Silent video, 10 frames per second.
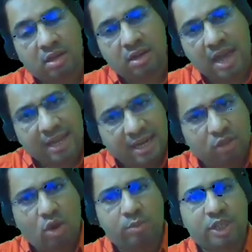
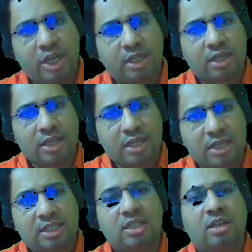direct object
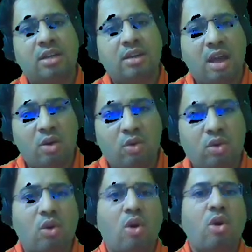is the
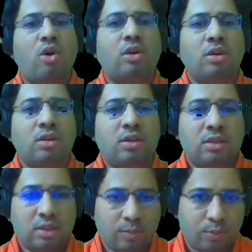noun or
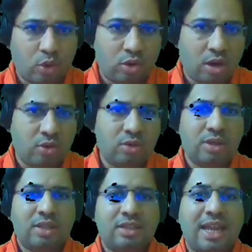the pronoun
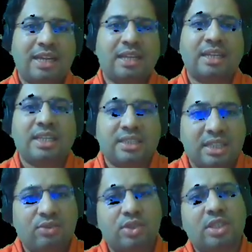that
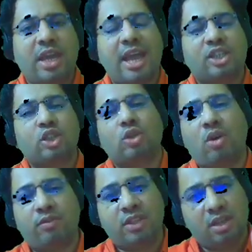receives the action
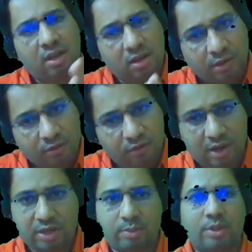of the
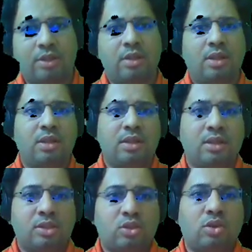verb.
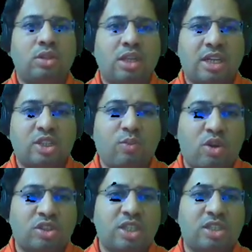So the
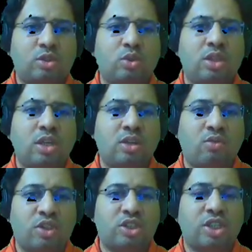responses to the
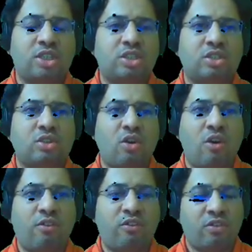questions
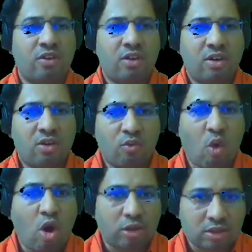of
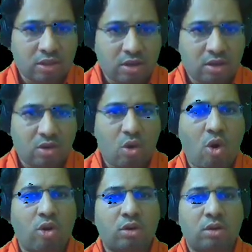what
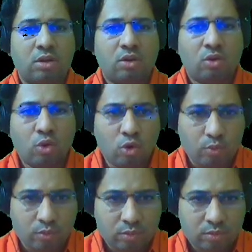or whom